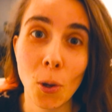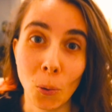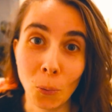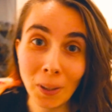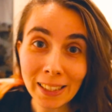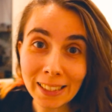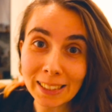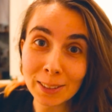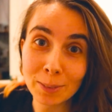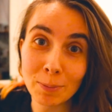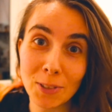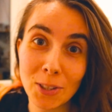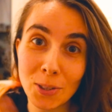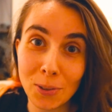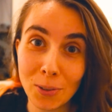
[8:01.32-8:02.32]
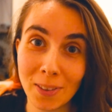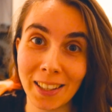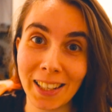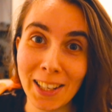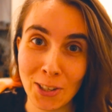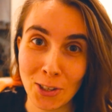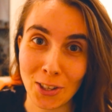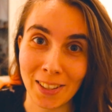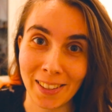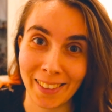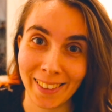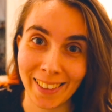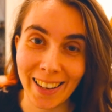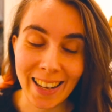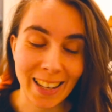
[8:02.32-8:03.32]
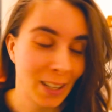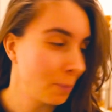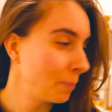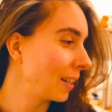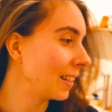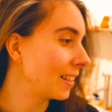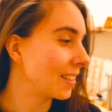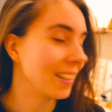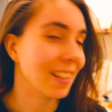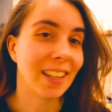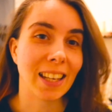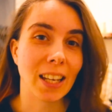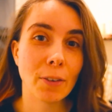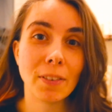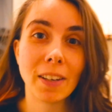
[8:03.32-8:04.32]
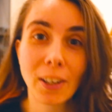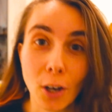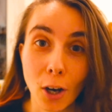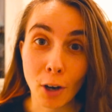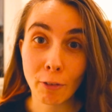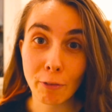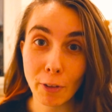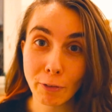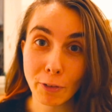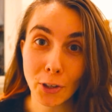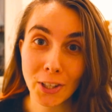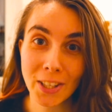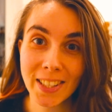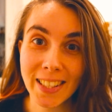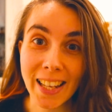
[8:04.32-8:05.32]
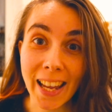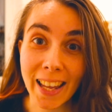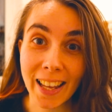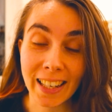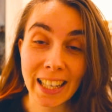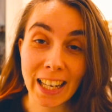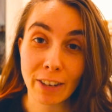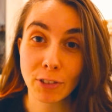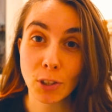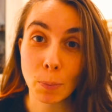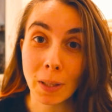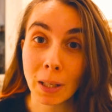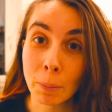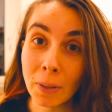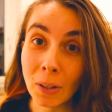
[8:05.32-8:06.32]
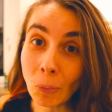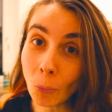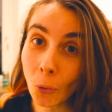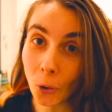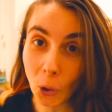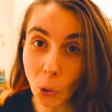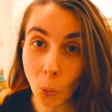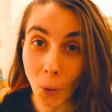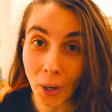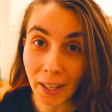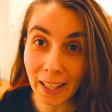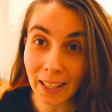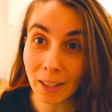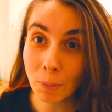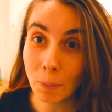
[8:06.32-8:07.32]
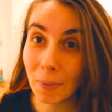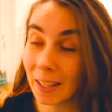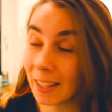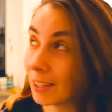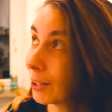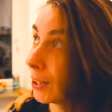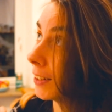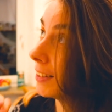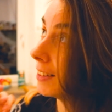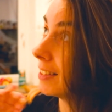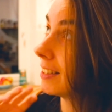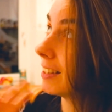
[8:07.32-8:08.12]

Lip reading: Welcome to the kitchen. It's the evening of the first day. I have to be a bit more quiet because